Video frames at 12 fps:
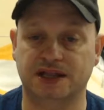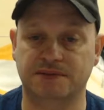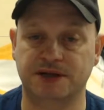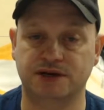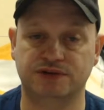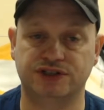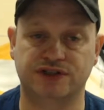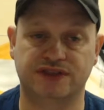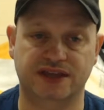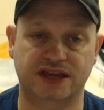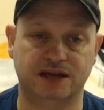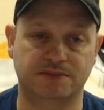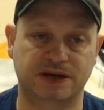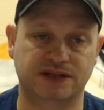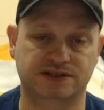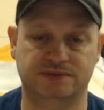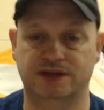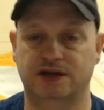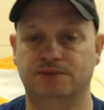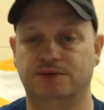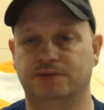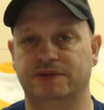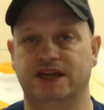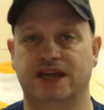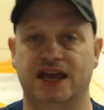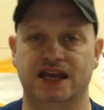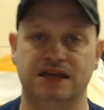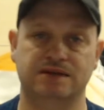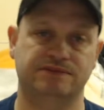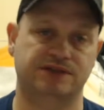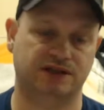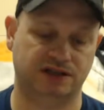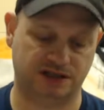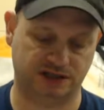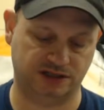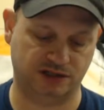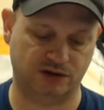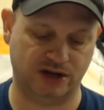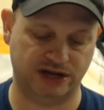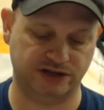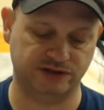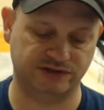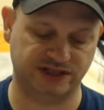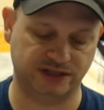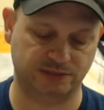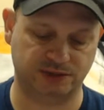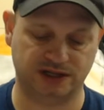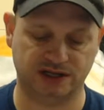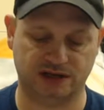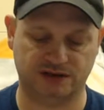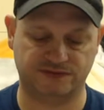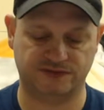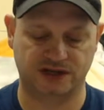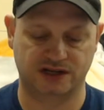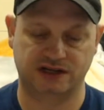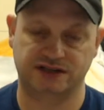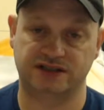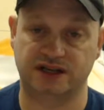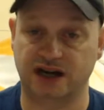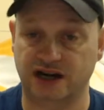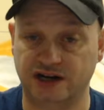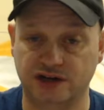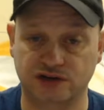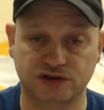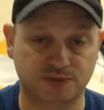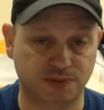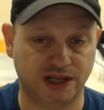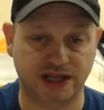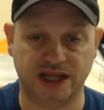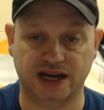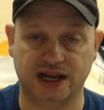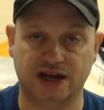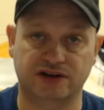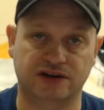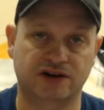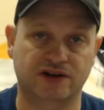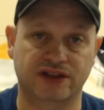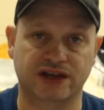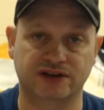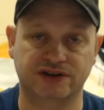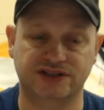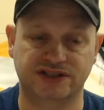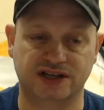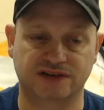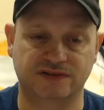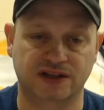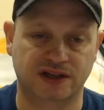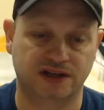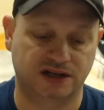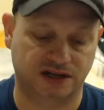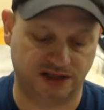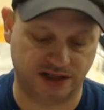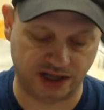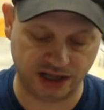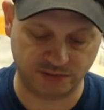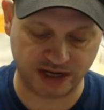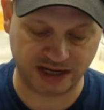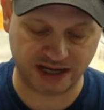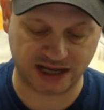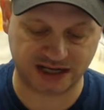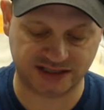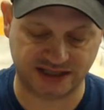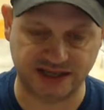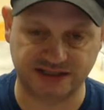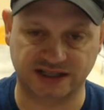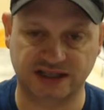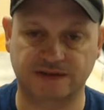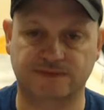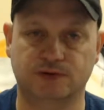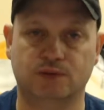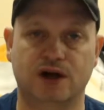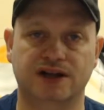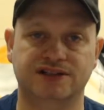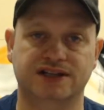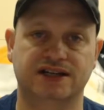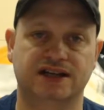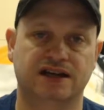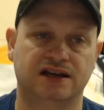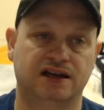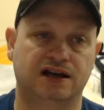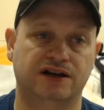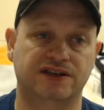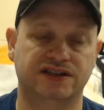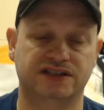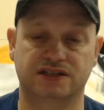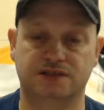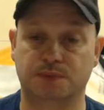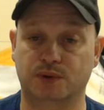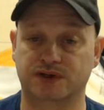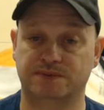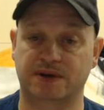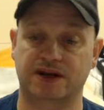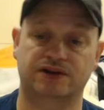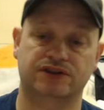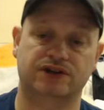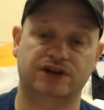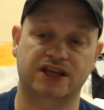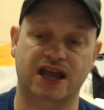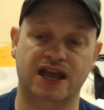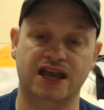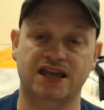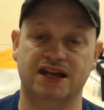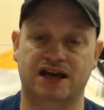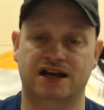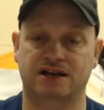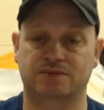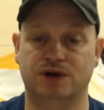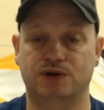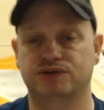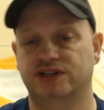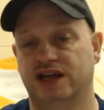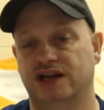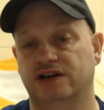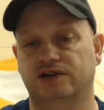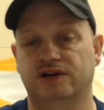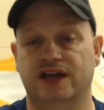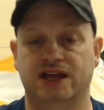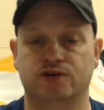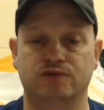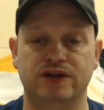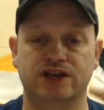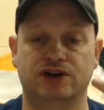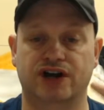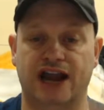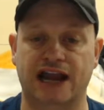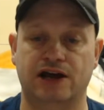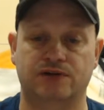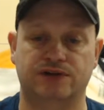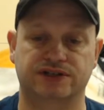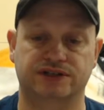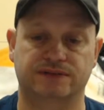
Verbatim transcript: Let me know what you think about some of the upcoming games. Uh, you know, how do you see the playoff scenarios playing out and all that good stuff. Uh, anyway, guys, thanks again for watching. Uh, this is SportsBanter 38. I am Coach Carroll, and we are out.